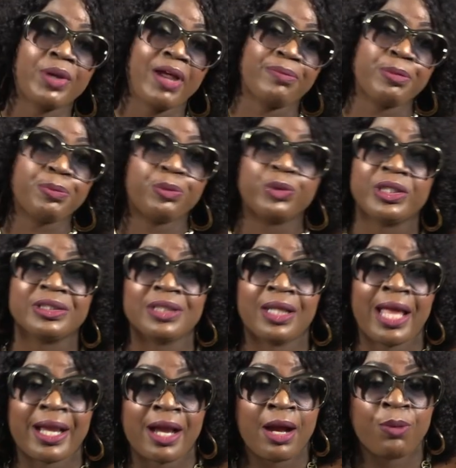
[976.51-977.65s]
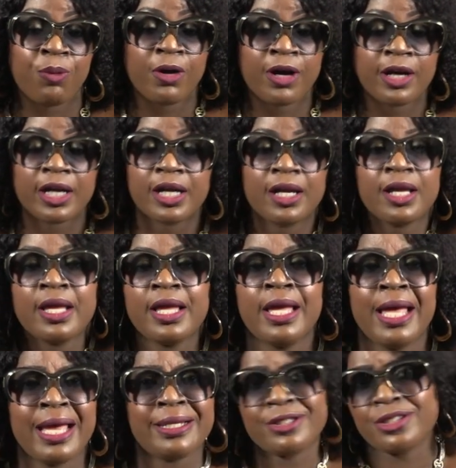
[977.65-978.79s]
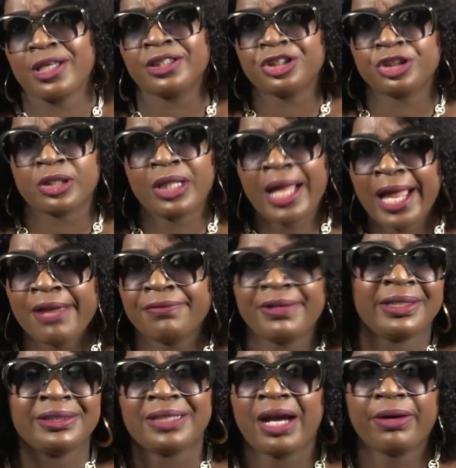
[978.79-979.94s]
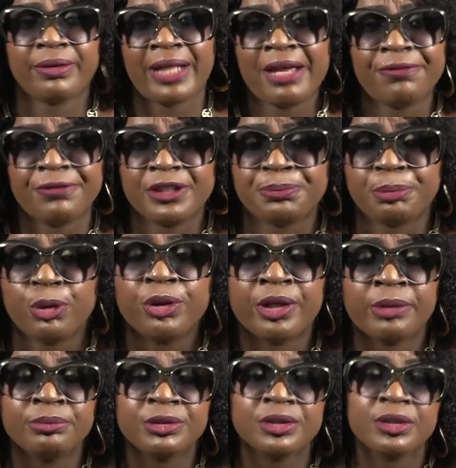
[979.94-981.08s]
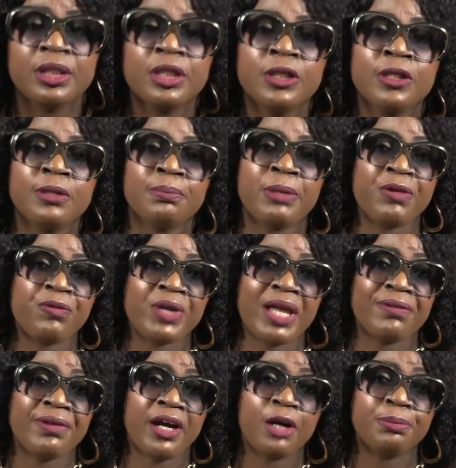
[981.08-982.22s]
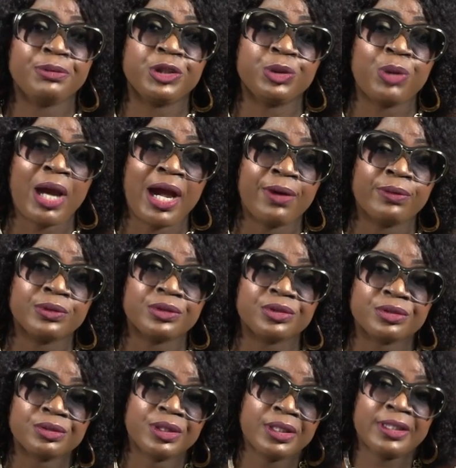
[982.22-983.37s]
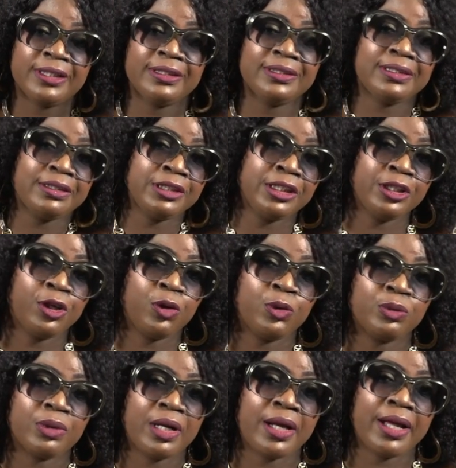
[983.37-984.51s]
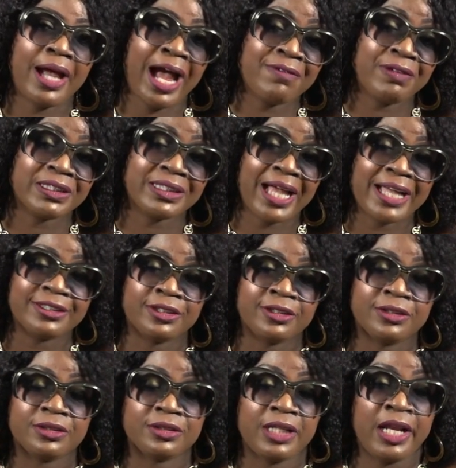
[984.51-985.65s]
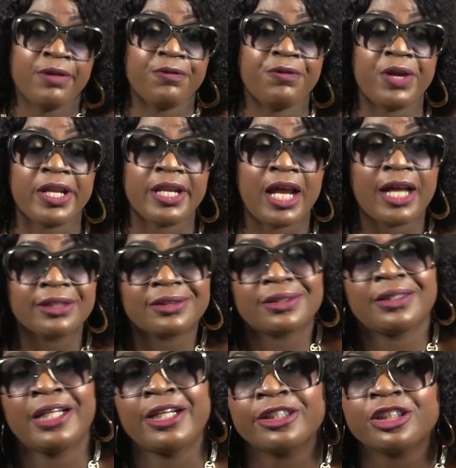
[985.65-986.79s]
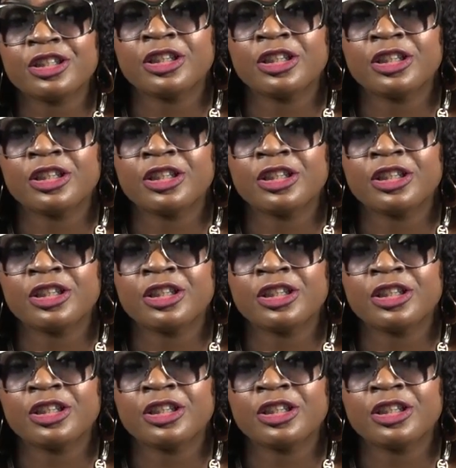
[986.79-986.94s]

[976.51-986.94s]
have people who doesn't like our work. And such is life. That is how life is programmed. But if we have helped you out, you know, advertise us. And if we're not, let us